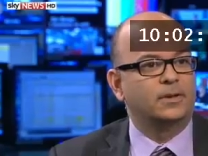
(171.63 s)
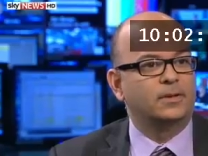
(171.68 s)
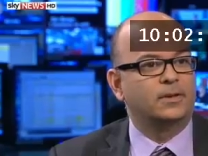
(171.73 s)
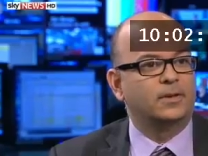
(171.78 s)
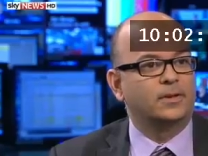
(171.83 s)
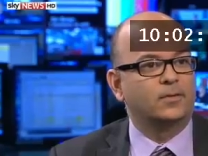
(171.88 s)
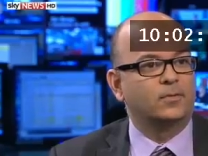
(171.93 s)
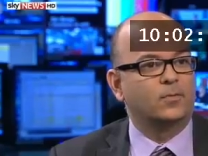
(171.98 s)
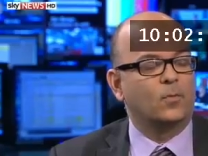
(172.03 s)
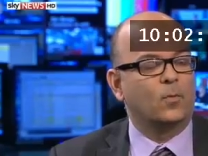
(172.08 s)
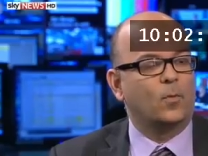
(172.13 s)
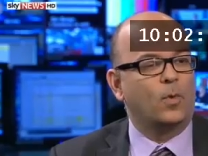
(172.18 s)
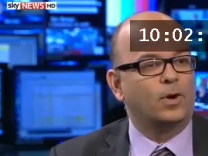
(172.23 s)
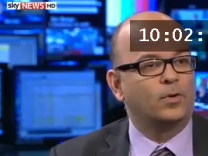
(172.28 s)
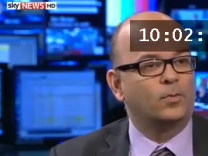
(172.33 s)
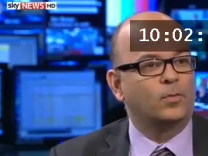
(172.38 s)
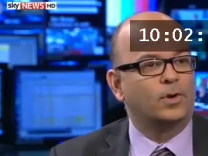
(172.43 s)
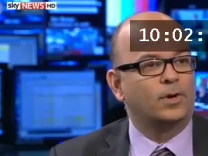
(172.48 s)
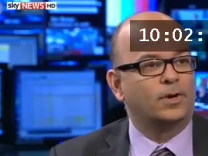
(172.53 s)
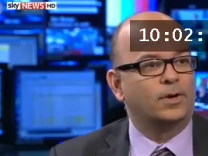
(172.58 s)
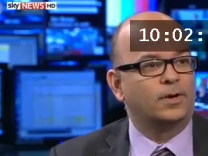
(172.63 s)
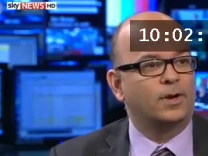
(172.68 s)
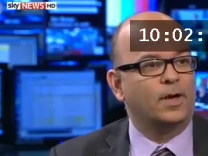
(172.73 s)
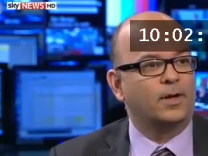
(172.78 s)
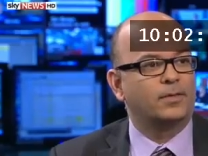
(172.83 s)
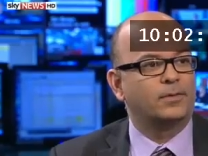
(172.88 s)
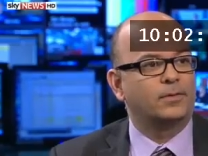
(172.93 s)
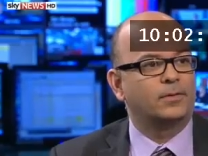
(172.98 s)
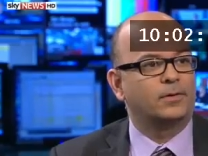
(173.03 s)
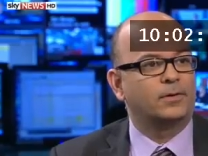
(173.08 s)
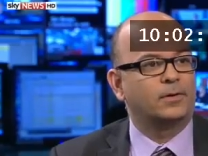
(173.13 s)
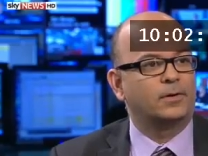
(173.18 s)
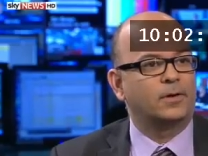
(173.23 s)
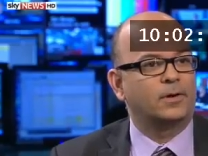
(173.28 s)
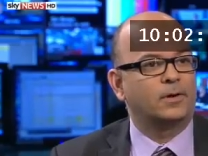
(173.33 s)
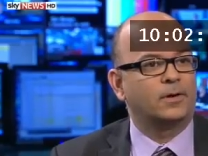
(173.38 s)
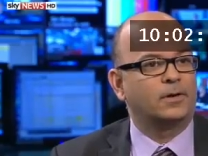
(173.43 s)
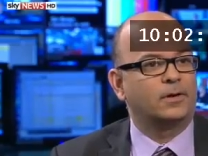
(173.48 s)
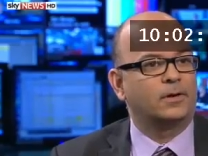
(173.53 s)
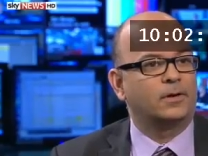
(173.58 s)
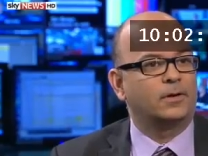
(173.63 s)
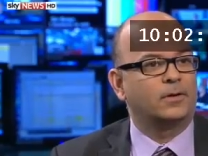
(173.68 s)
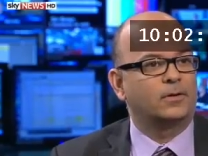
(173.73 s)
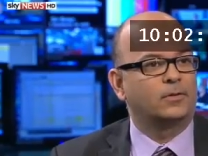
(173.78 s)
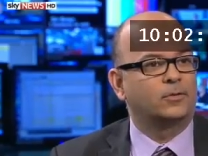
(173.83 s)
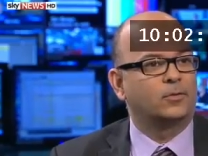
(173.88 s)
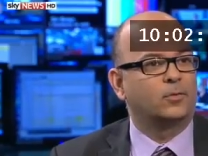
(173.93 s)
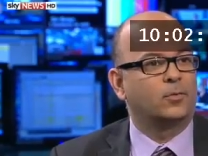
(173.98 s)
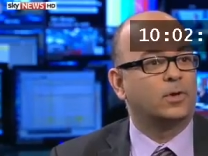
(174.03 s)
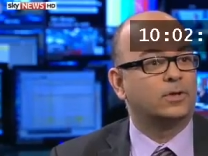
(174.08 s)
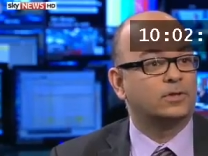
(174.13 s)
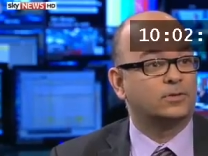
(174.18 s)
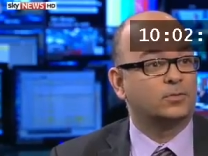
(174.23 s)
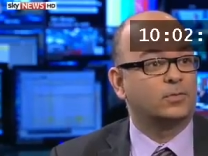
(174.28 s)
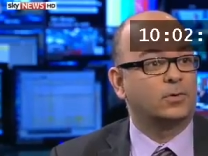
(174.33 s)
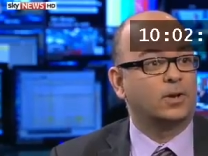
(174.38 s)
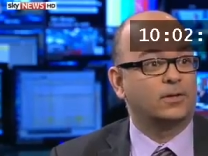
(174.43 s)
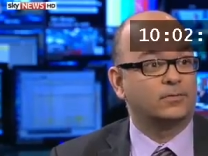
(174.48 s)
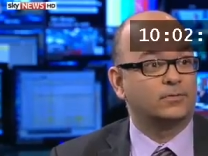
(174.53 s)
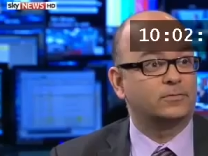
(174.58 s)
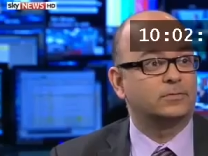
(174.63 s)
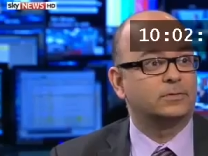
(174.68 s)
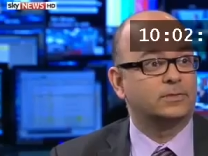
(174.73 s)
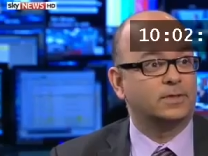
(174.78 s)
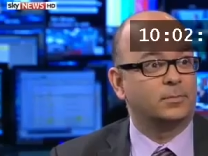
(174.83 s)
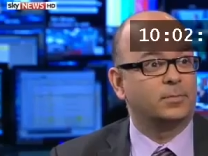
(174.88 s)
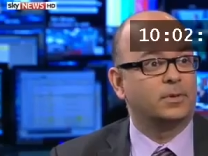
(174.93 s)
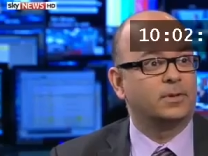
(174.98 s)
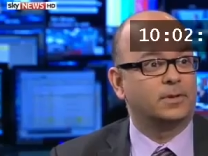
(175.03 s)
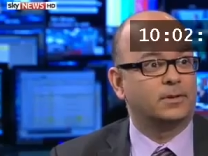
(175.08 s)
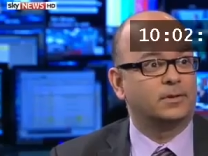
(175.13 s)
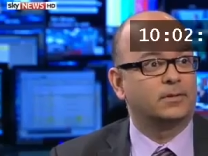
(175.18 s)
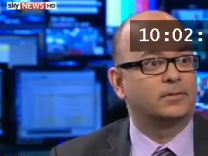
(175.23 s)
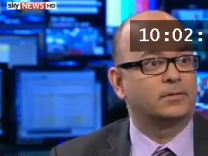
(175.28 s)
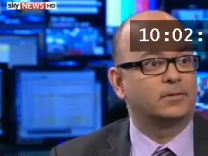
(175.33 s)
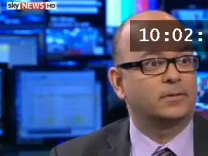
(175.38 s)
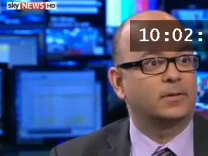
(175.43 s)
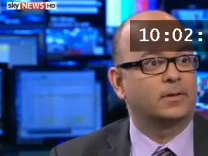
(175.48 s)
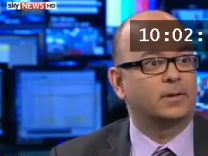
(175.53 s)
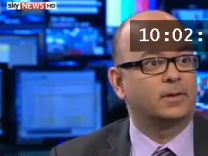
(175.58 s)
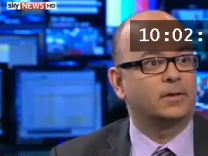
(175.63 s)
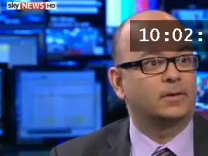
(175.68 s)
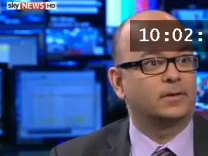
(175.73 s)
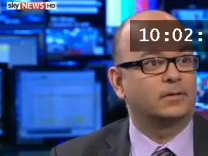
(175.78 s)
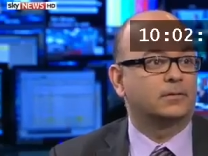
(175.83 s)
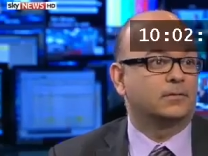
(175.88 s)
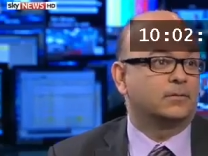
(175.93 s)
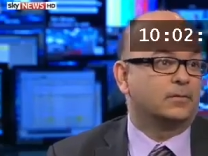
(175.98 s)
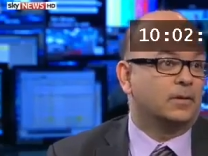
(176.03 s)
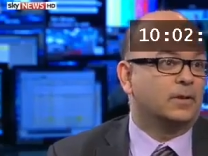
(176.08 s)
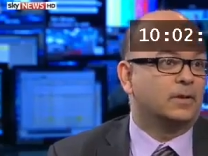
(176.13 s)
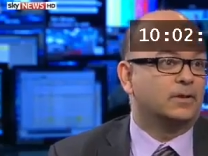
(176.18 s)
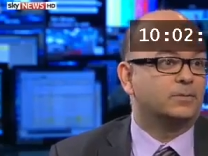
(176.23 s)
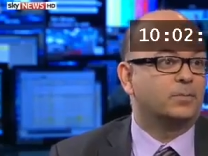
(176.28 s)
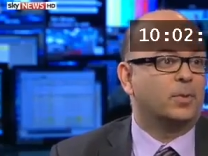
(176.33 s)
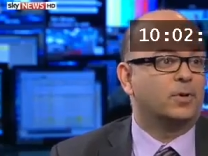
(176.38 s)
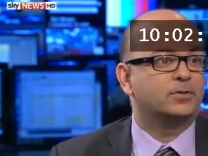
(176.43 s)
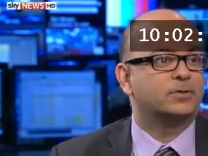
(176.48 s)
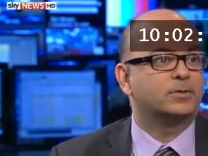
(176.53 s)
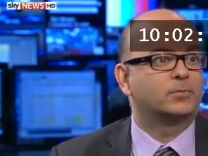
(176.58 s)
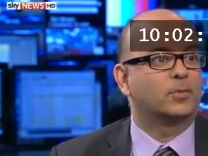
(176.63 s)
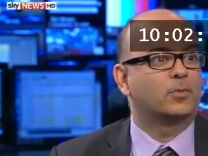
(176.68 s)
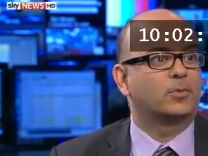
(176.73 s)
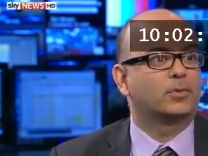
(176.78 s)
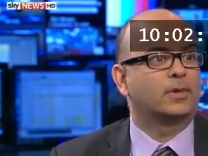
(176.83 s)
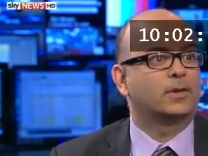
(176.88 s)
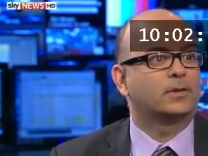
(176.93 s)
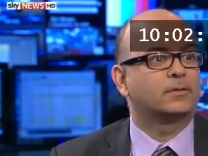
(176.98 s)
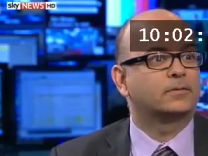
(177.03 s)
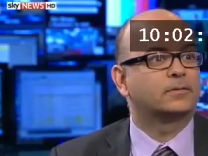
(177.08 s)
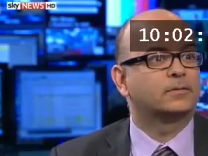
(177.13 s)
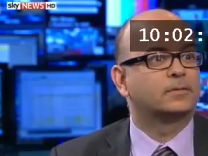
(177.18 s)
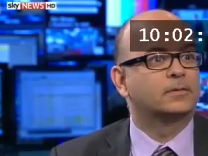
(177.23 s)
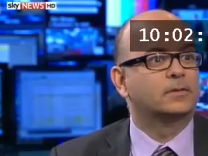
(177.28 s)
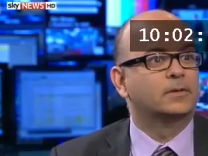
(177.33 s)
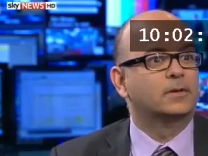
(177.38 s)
then one way or another the West will have to step in. And it's possible that